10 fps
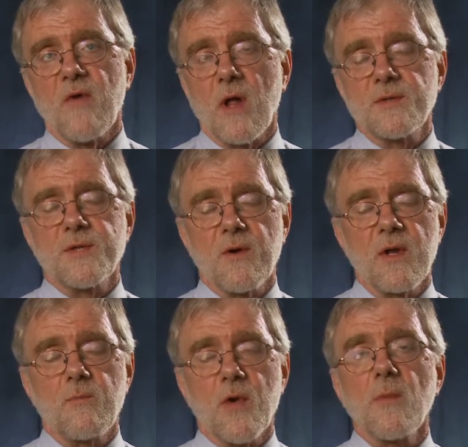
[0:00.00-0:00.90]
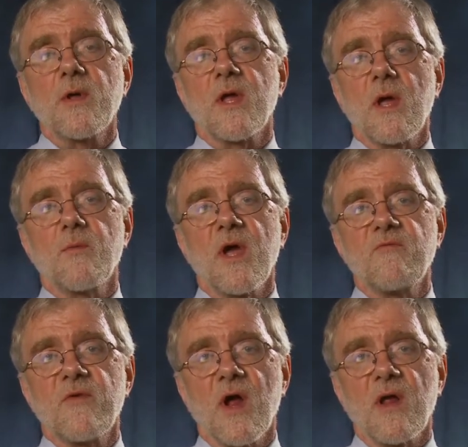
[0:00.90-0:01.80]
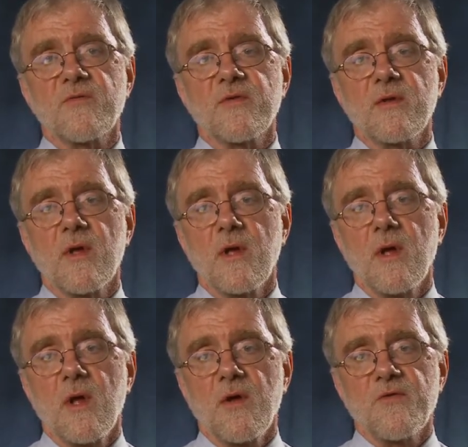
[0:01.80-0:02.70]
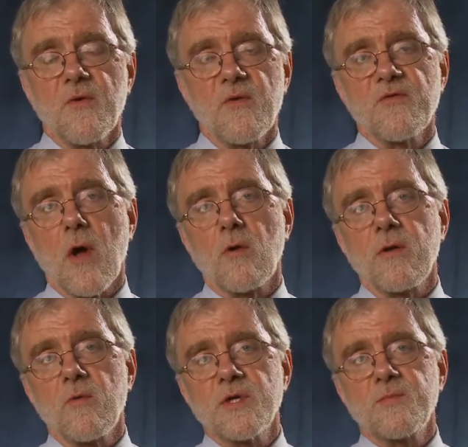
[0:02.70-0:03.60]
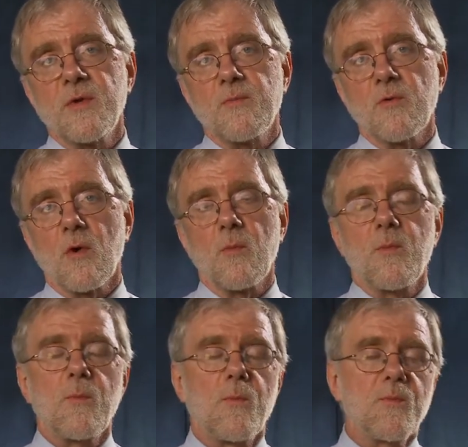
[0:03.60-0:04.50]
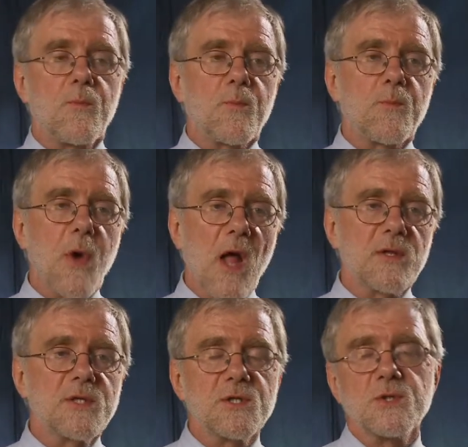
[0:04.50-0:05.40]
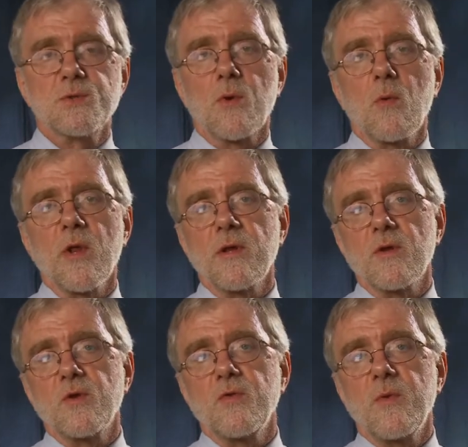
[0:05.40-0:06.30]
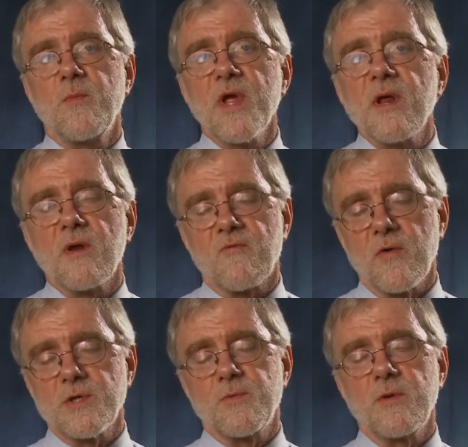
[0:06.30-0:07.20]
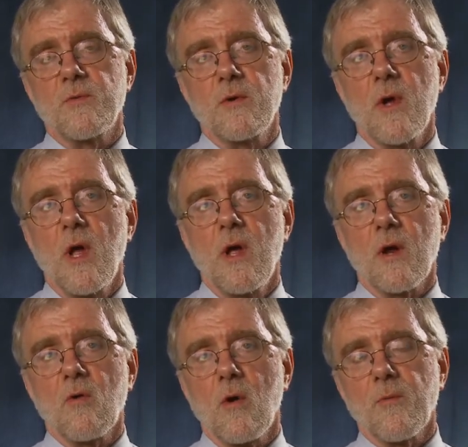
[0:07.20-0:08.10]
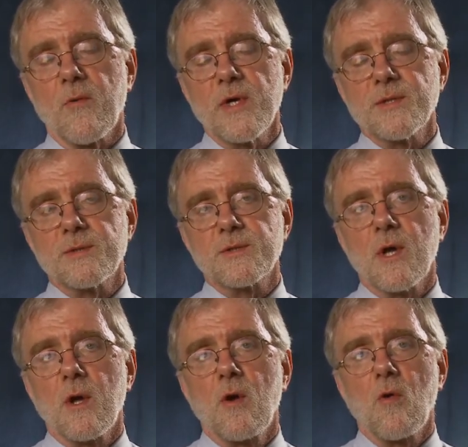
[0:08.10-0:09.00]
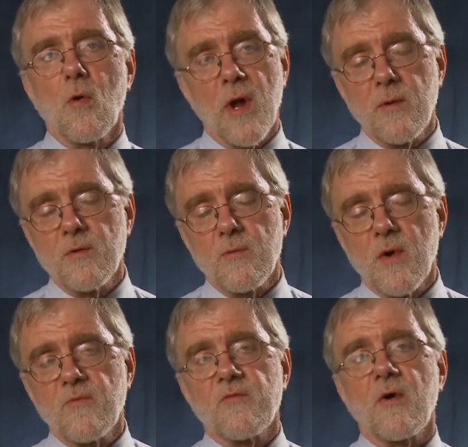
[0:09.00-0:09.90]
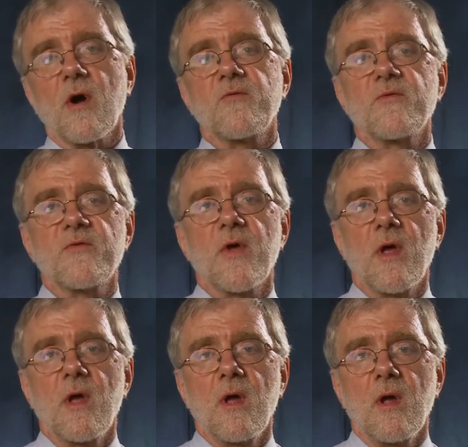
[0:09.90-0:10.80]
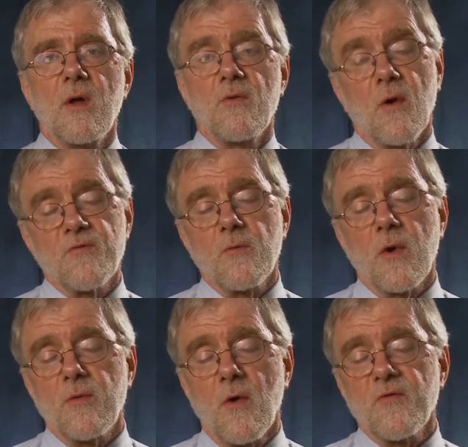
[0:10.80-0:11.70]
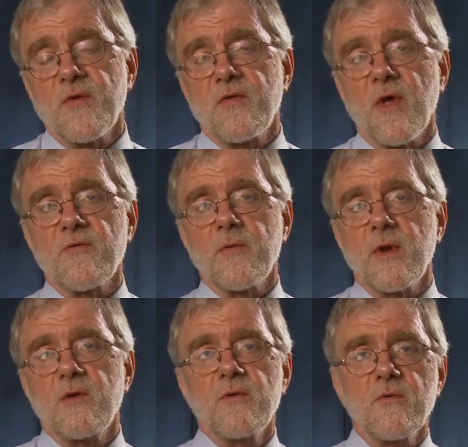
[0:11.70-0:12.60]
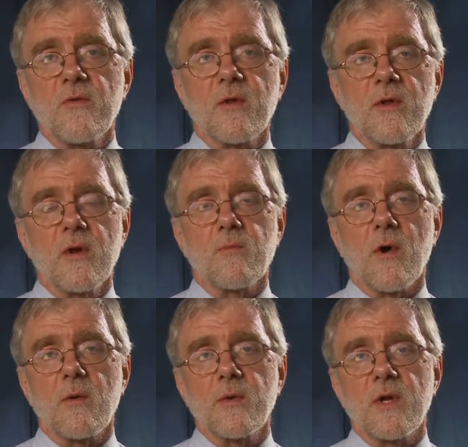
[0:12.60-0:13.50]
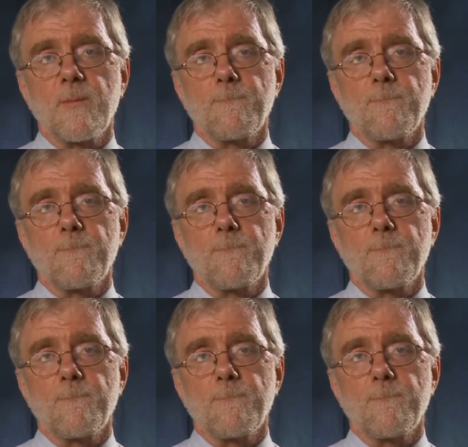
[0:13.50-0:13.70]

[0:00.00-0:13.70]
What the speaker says: voluntary public campaign financing. So it's not only rich people or politicians who are willing to do the bidding of rich people and corporations who are able to run for office. Those are the things we need to do to clean up Albany.